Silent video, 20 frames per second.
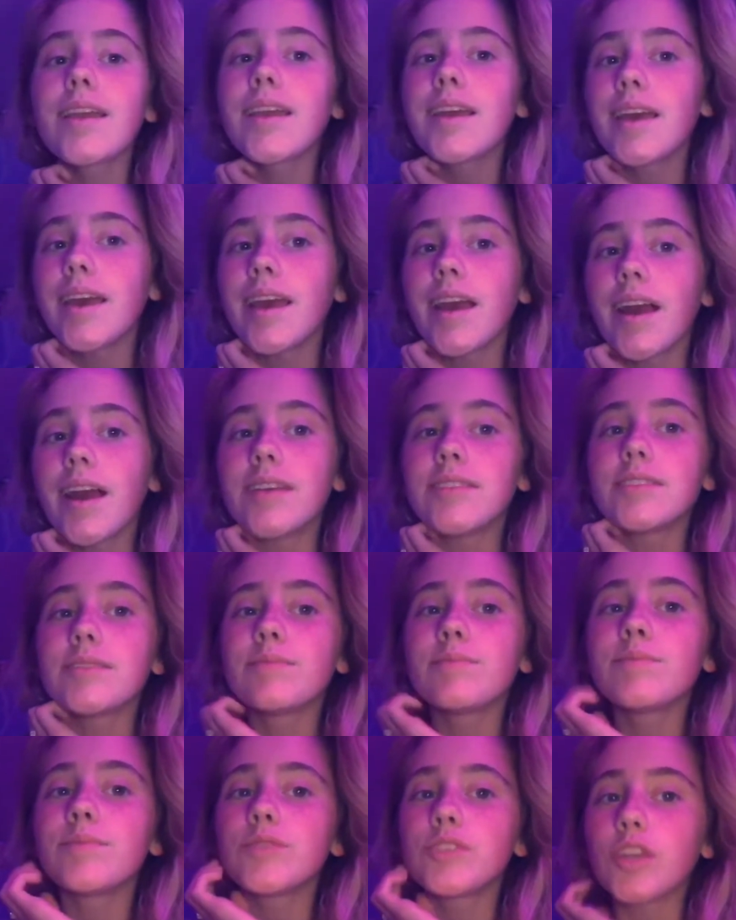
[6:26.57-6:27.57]
hey guys,
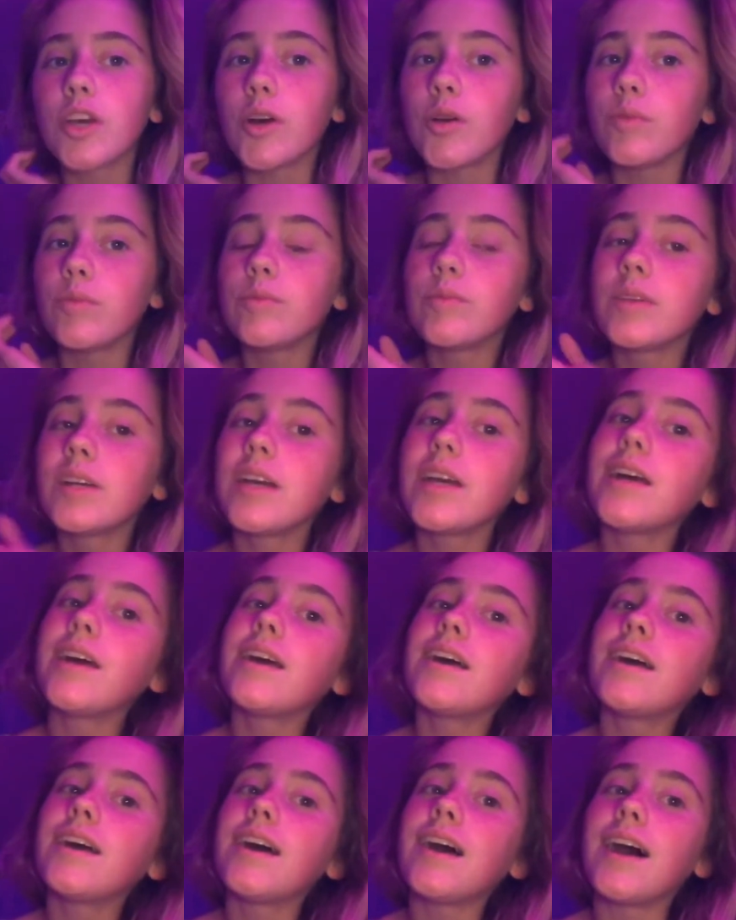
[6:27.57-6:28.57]
so
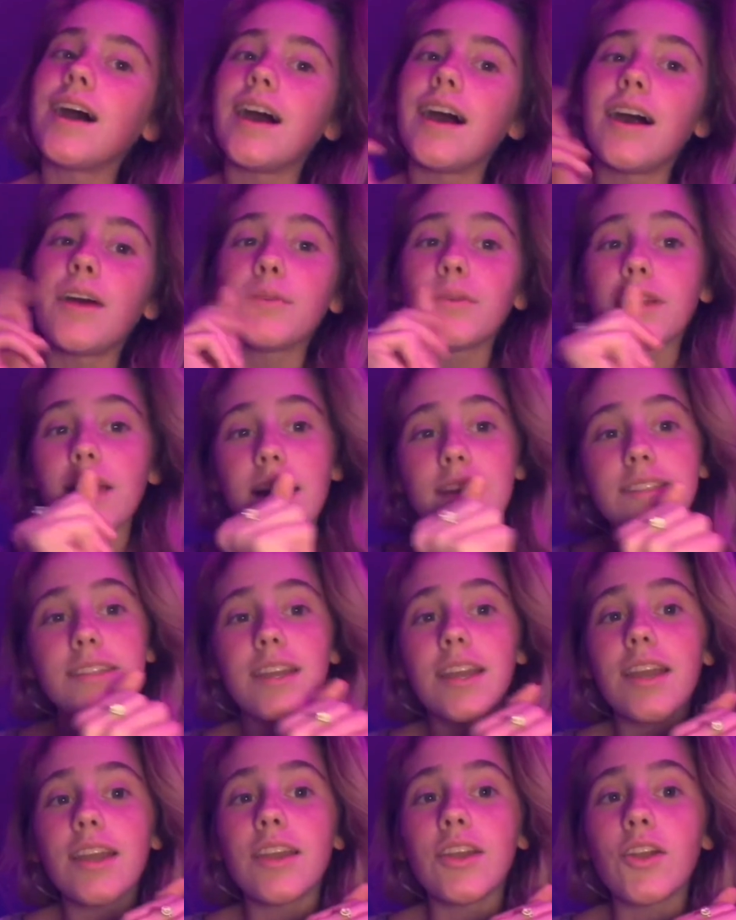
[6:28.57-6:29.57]
I realized that
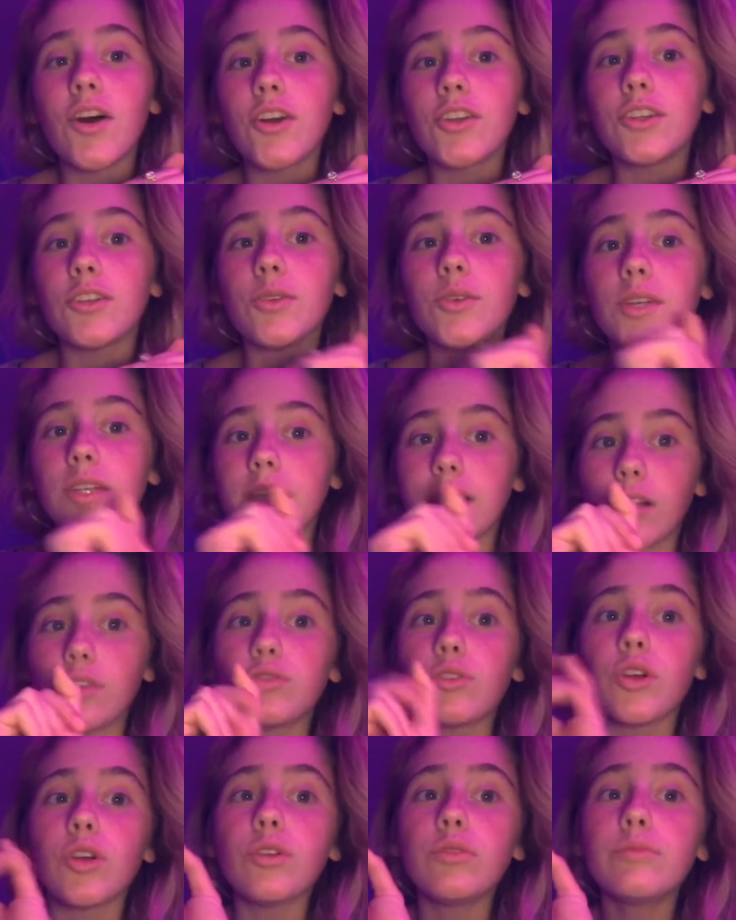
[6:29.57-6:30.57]
I did not do an
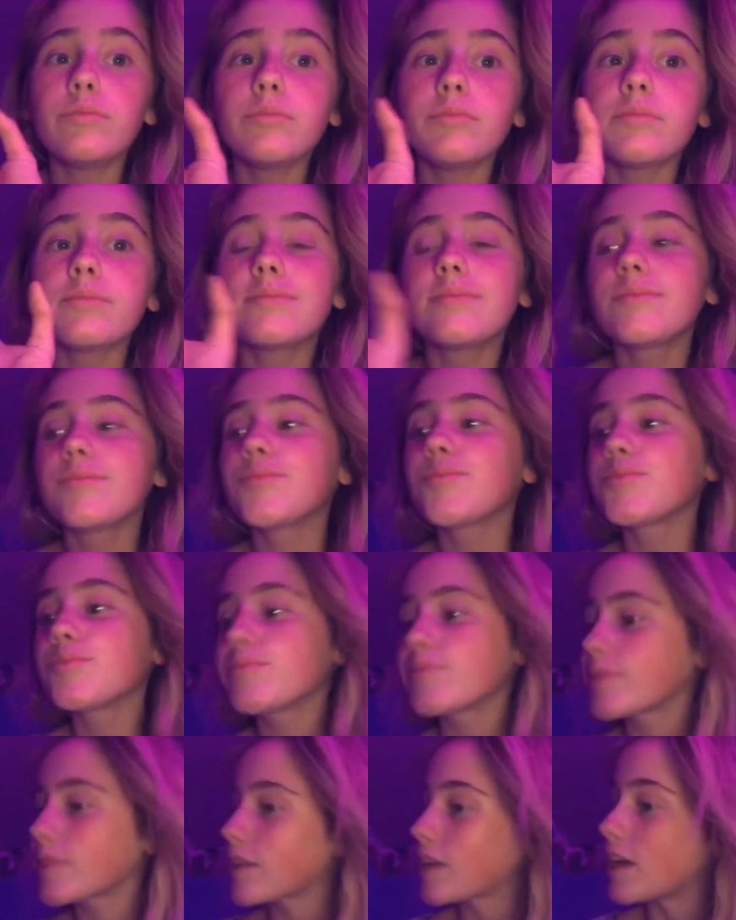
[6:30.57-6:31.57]
outro
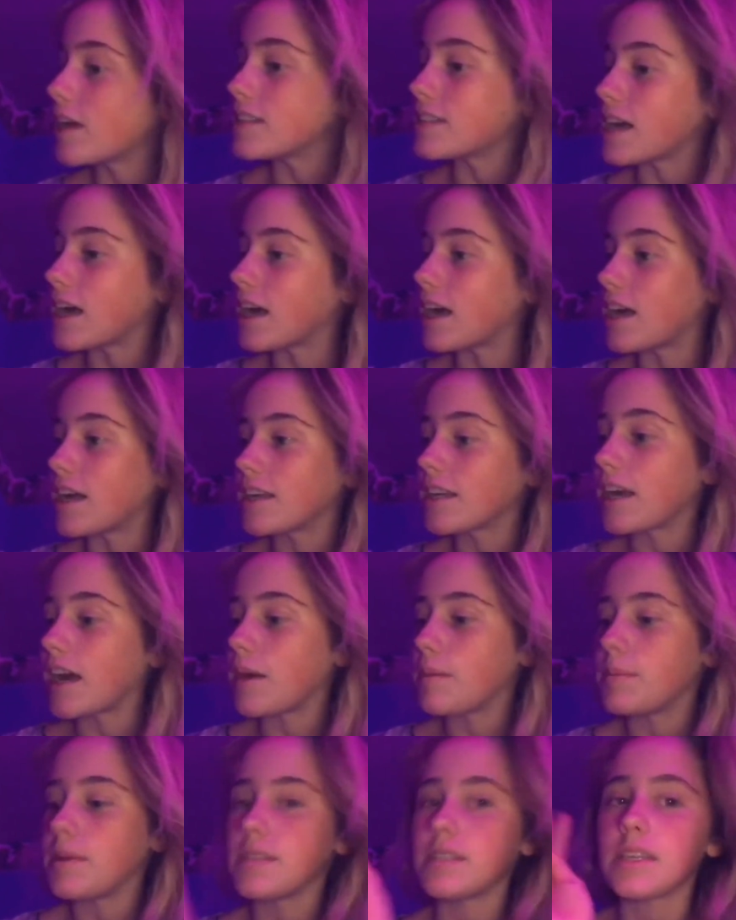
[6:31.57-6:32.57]
because I got
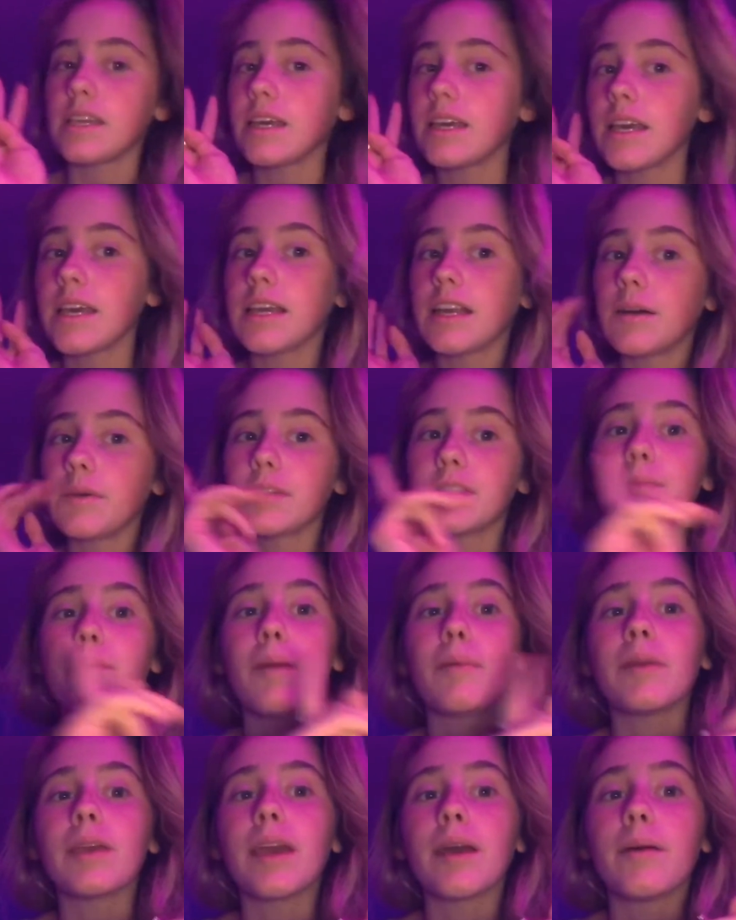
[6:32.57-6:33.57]
busy and I went to
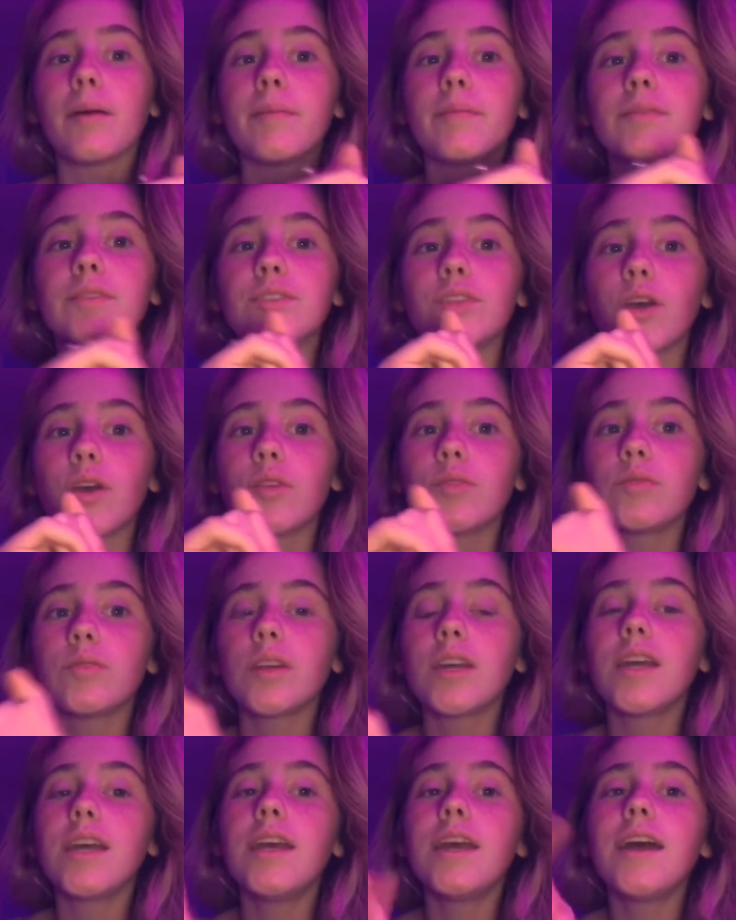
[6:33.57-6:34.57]
Birmingham. So,
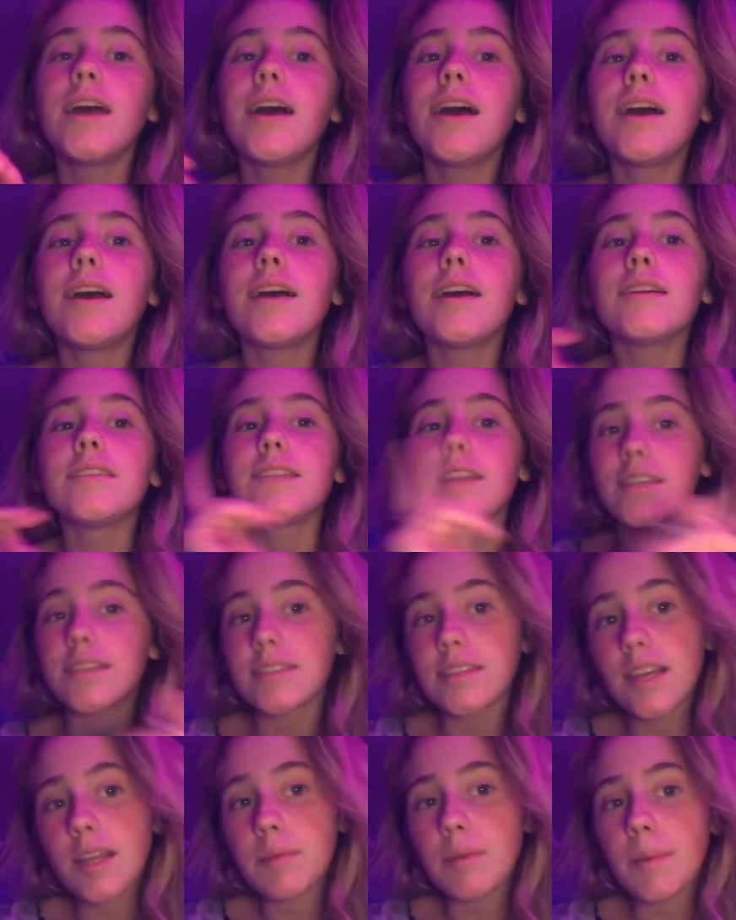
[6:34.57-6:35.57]
this is
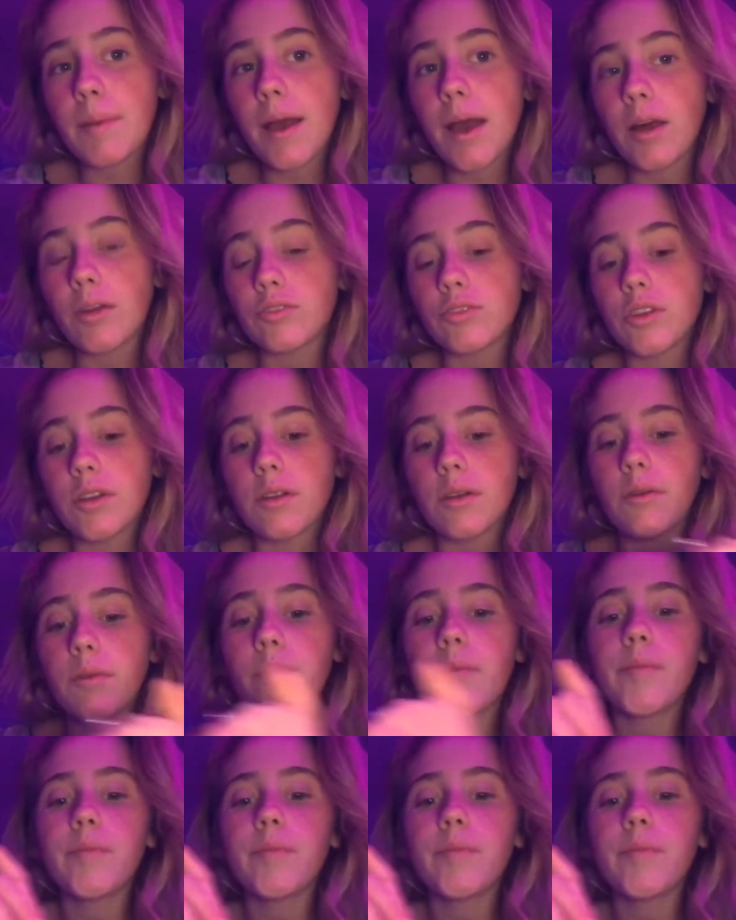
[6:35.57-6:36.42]
going to be my outro.